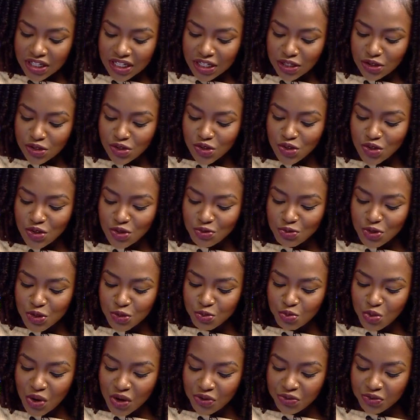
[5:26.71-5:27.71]
a consumer's
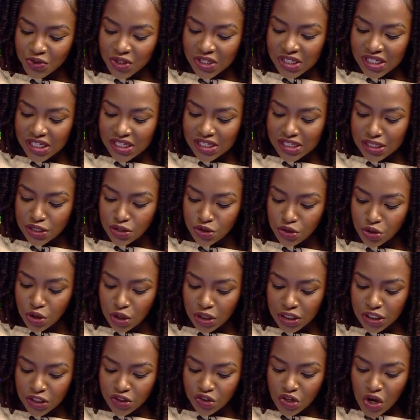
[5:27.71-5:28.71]
preferences and
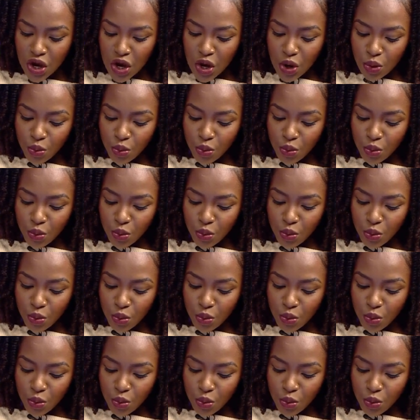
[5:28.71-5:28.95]
knowledge,